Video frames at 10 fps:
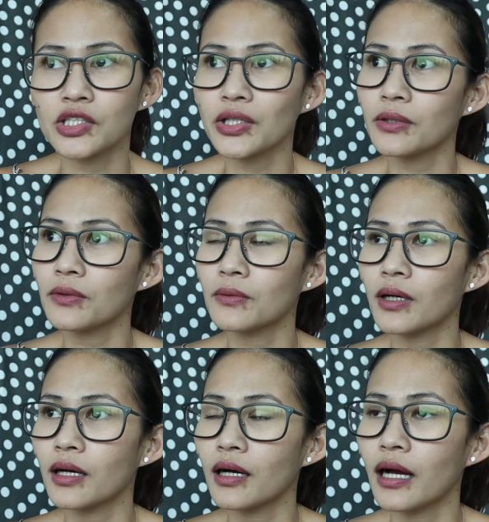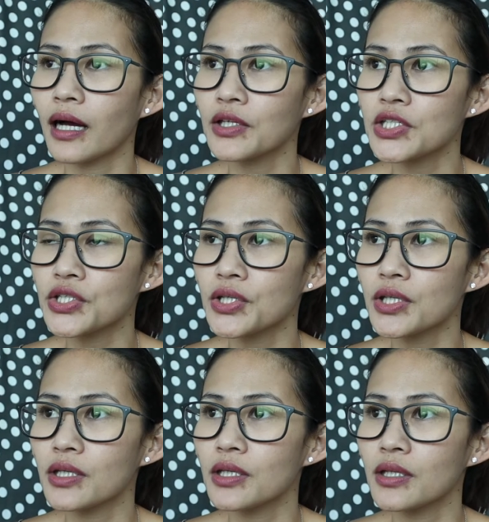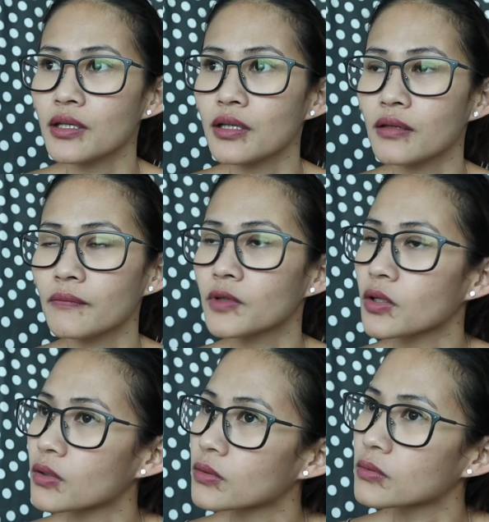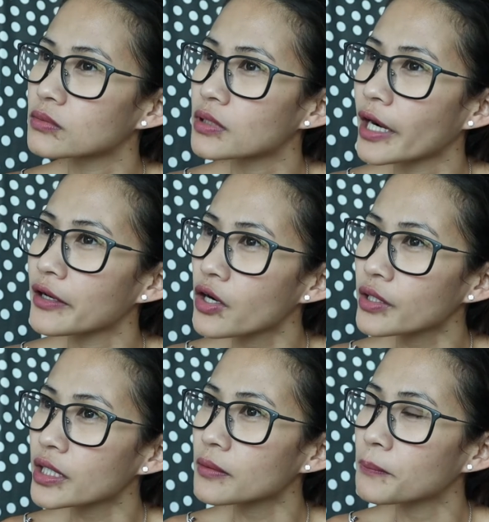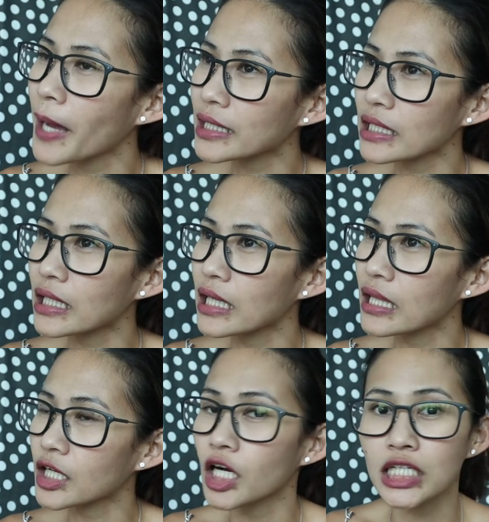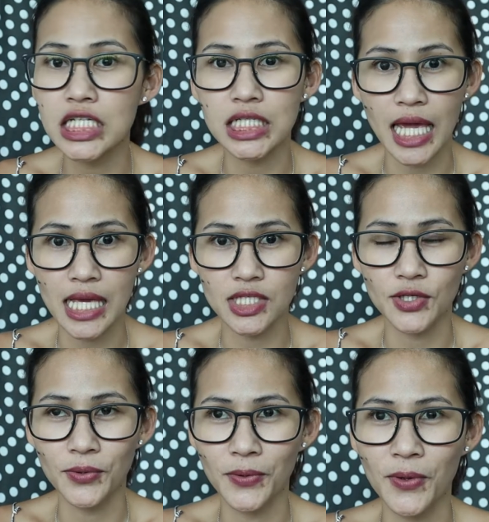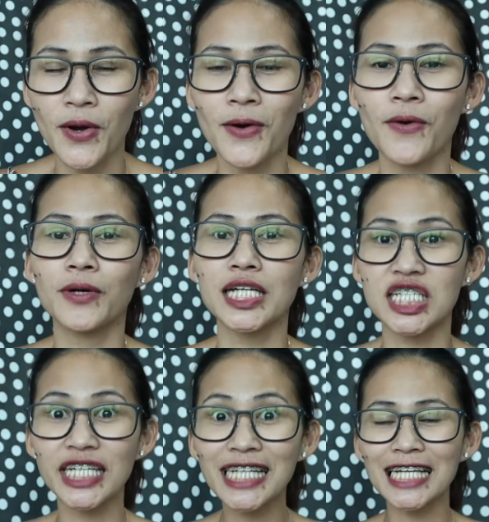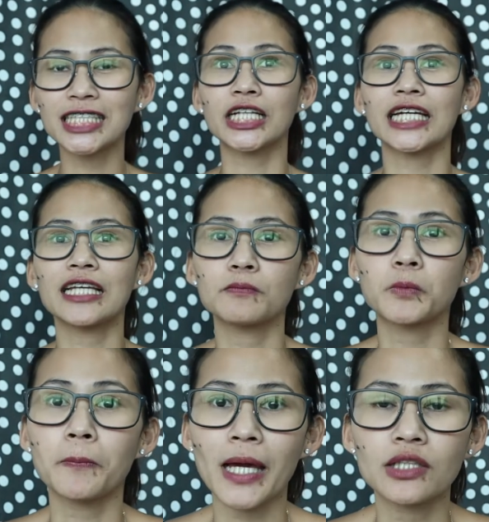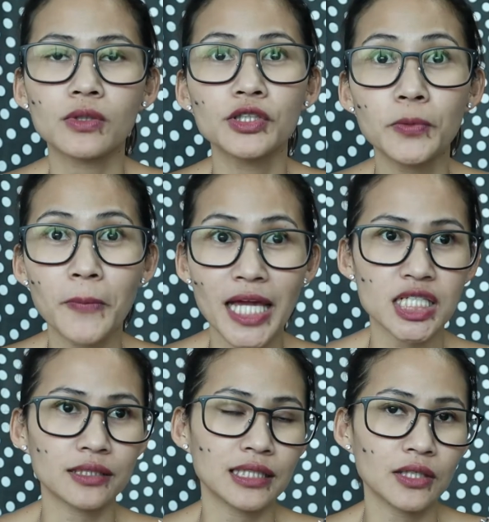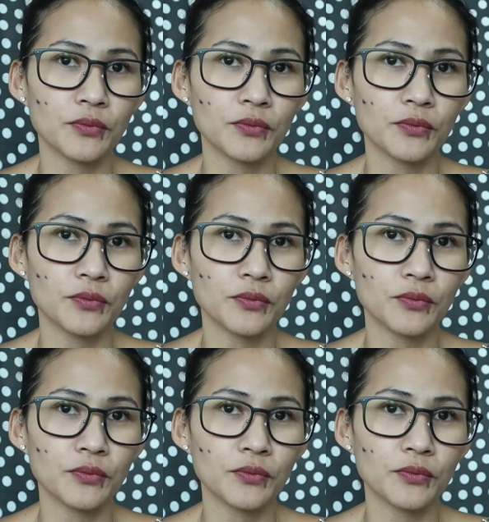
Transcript: So I used to know, I know her back in college days. So we're a cheerleader in Perpetual UPHSD.